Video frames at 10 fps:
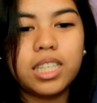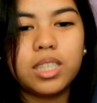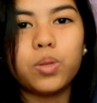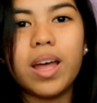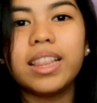is
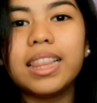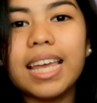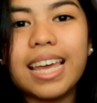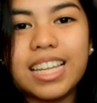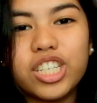20
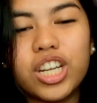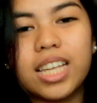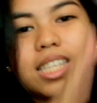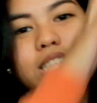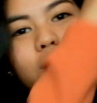
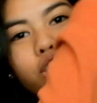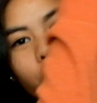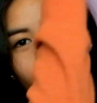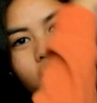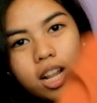inches
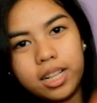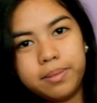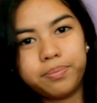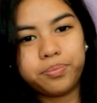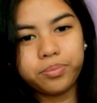tall,
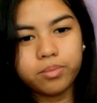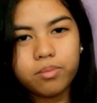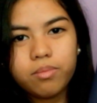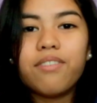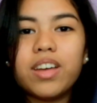
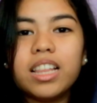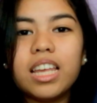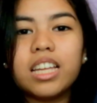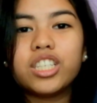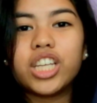7
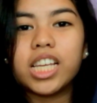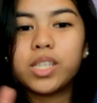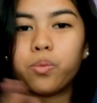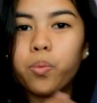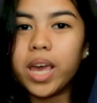
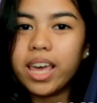inches